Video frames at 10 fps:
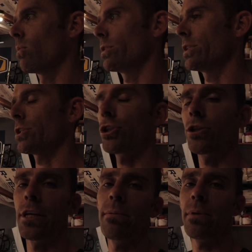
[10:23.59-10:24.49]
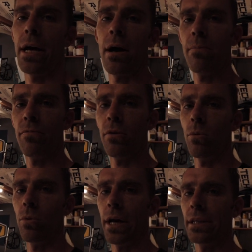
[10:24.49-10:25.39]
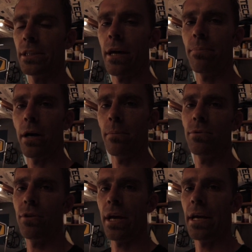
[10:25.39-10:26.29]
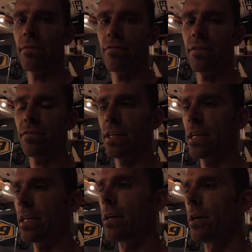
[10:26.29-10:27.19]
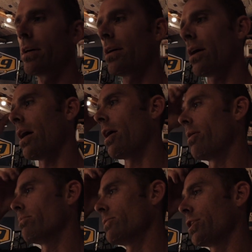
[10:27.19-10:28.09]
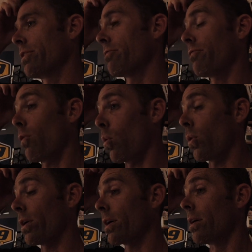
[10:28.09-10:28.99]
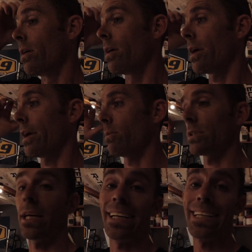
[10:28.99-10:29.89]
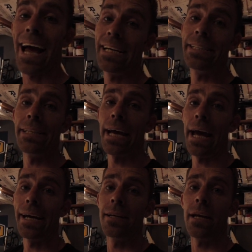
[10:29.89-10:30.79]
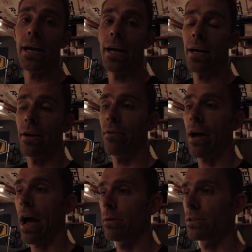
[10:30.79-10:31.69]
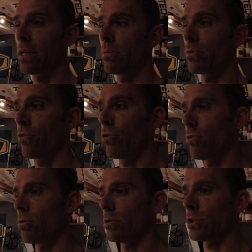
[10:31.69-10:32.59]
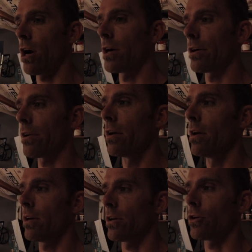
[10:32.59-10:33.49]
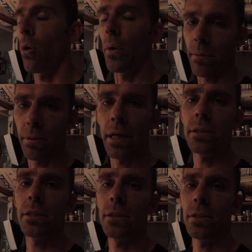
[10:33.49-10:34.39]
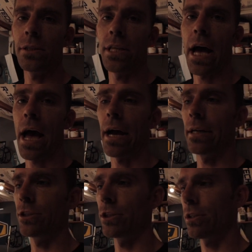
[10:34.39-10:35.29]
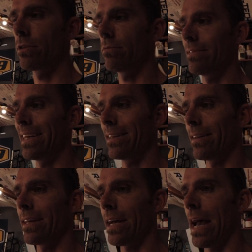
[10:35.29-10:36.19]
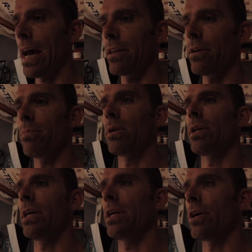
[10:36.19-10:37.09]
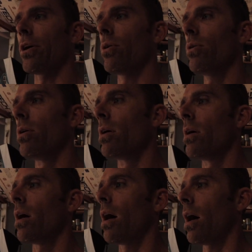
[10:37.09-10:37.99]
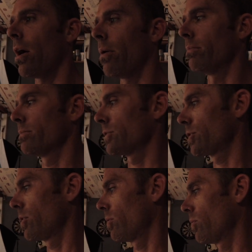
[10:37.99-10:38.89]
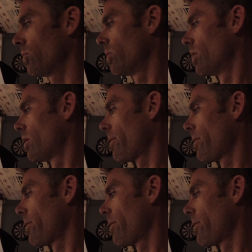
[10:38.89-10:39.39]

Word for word: was extremely helpful when I stepped up to the 850 um, Gen 4. It was like night and day, and I was able to start going places that I just didn't think I had the ability to go. Um, so,